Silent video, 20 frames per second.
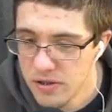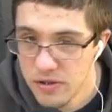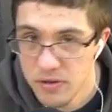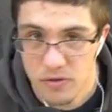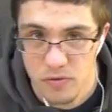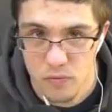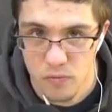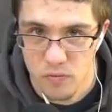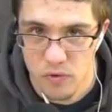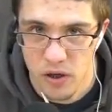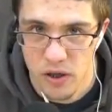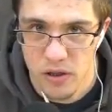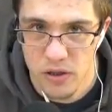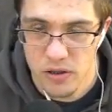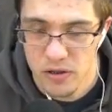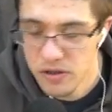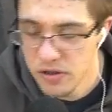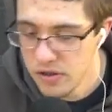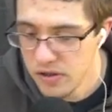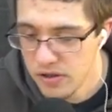Right?
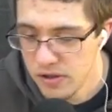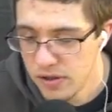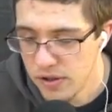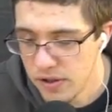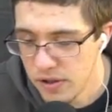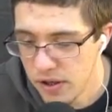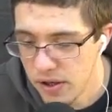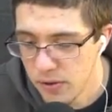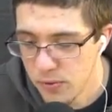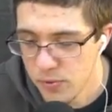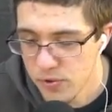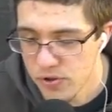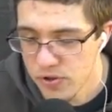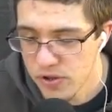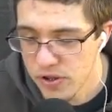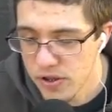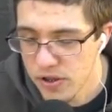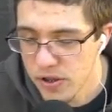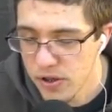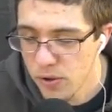And I was
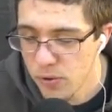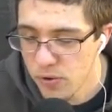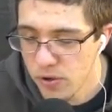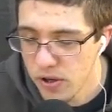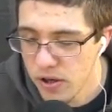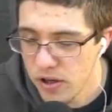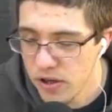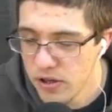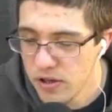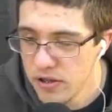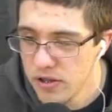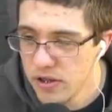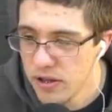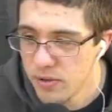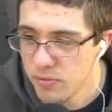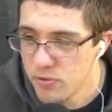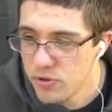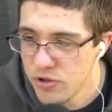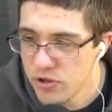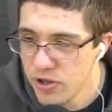like, okay, I'm
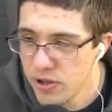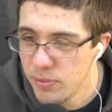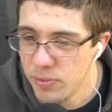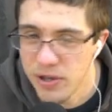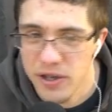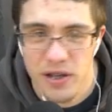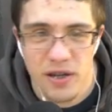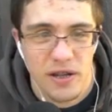streaming.